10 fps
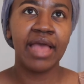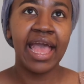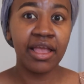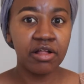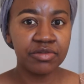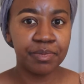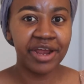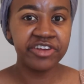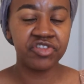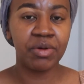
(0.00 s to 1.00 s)
angled
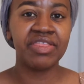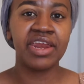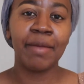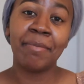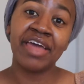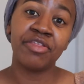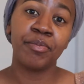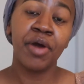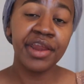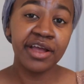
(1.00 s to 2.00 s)
brush, the one that I apply the
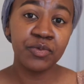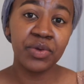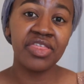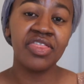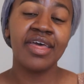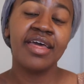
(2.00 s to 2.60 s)
product with,